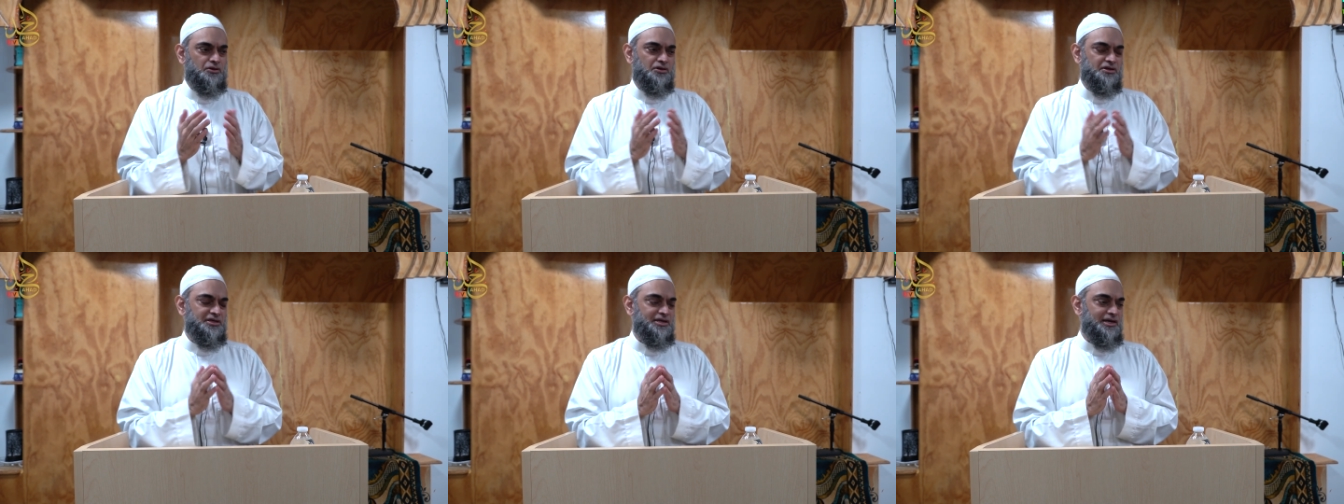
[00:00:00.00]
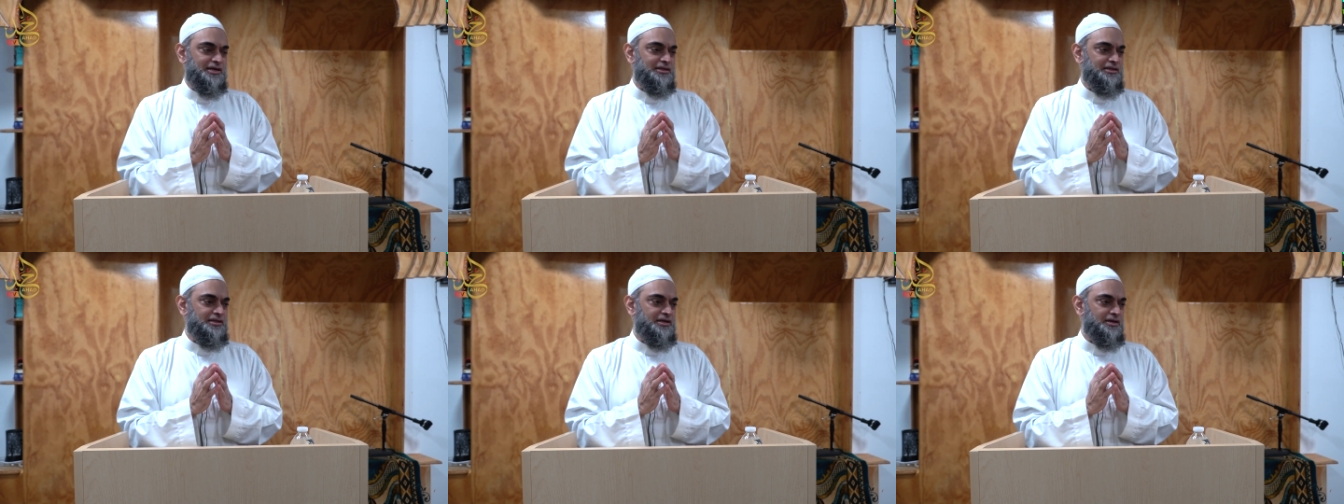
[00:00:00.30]
Oh
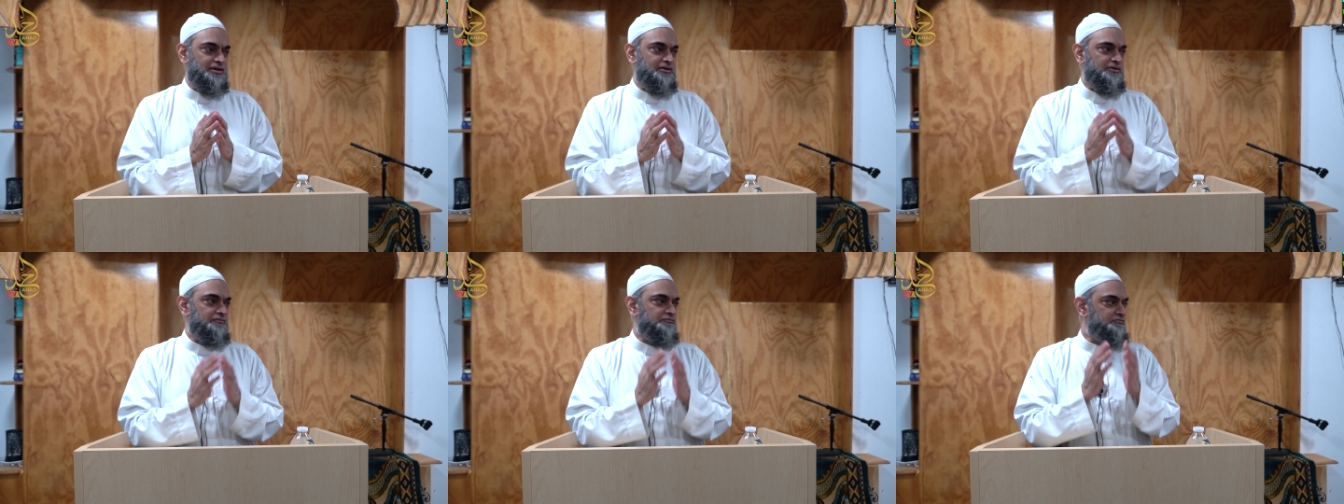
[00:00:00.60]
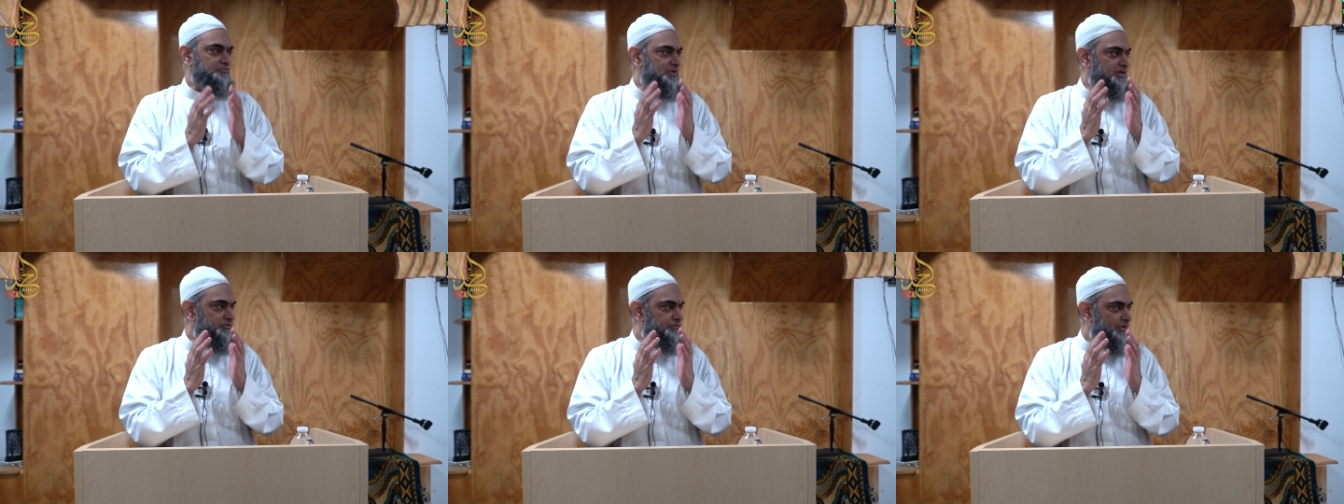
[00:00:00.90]
ya Allah,
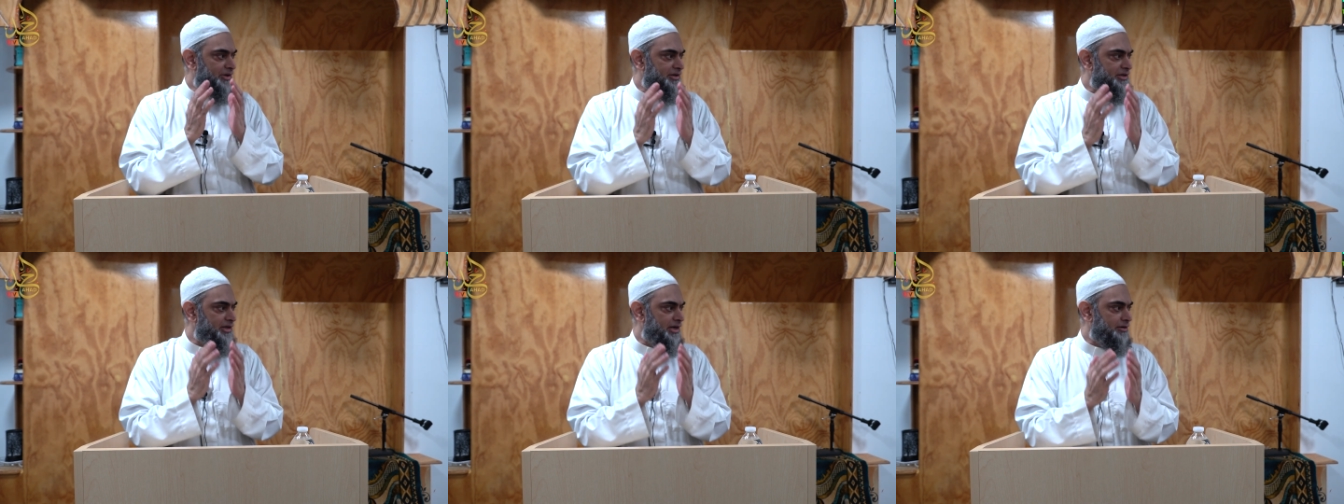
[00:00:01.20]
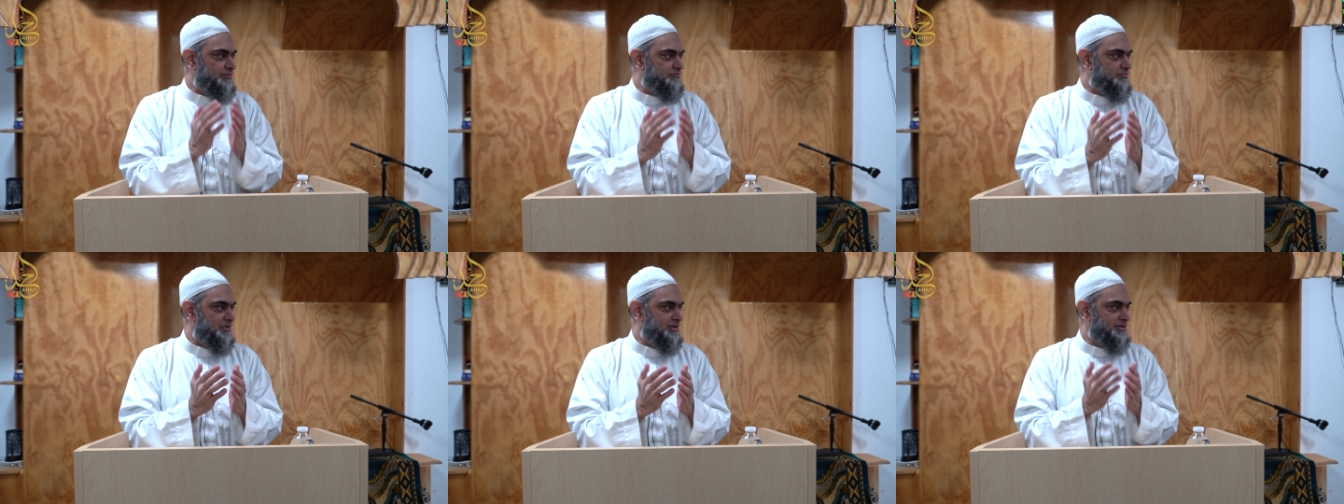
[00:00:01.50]
be very
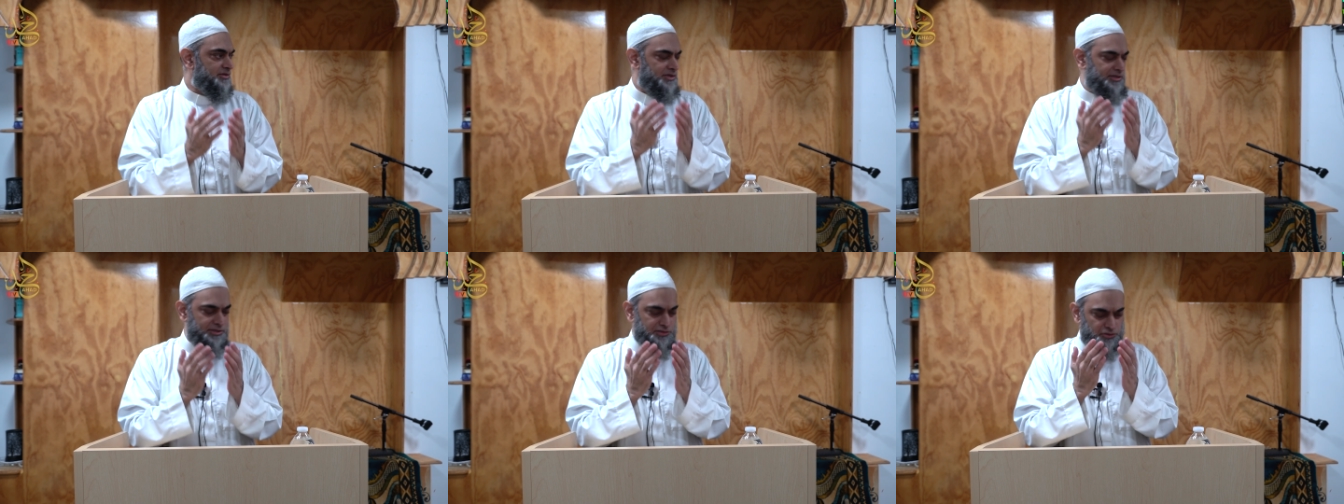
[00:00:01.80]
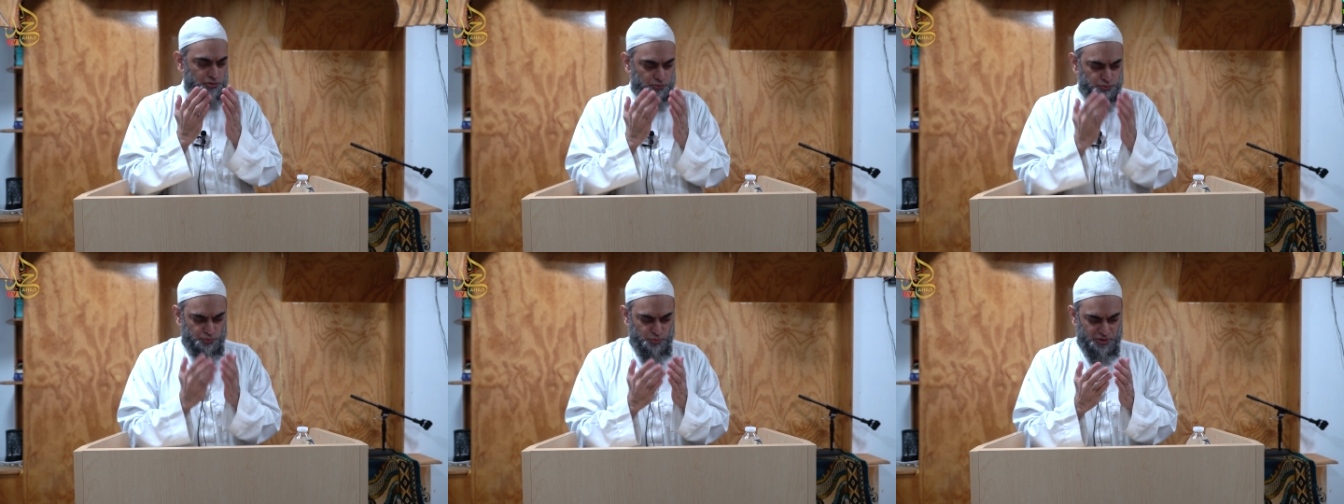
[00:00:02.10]
humble in
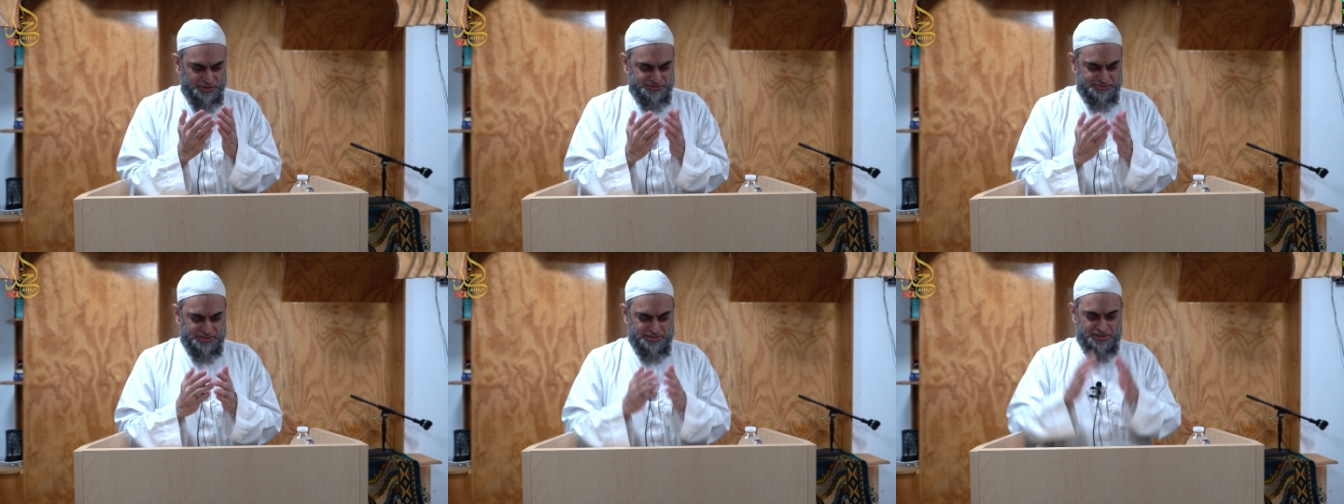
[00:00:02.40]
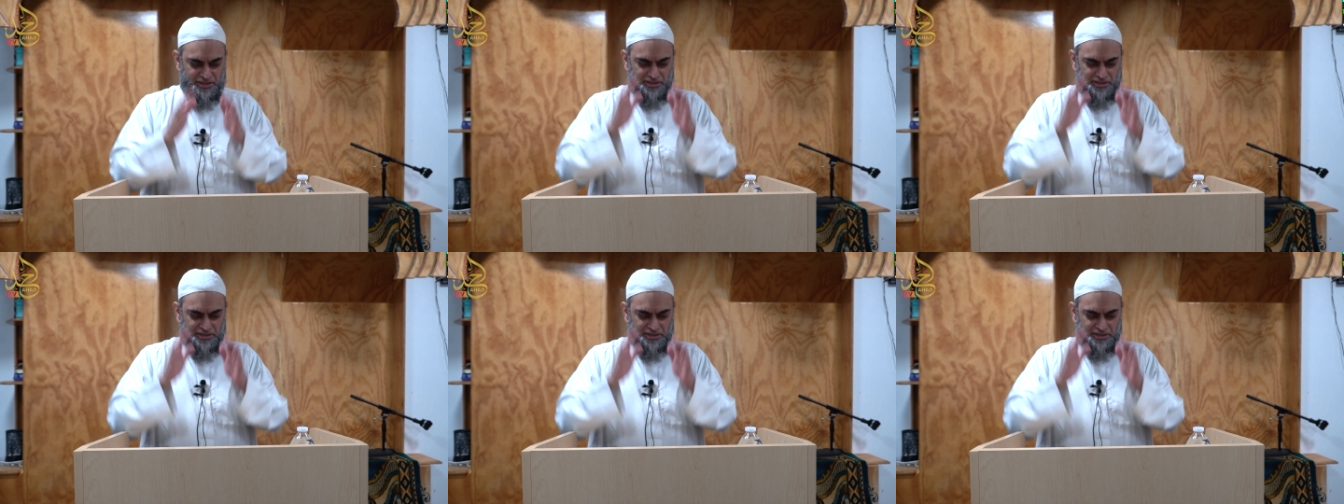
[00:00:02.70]
your voice.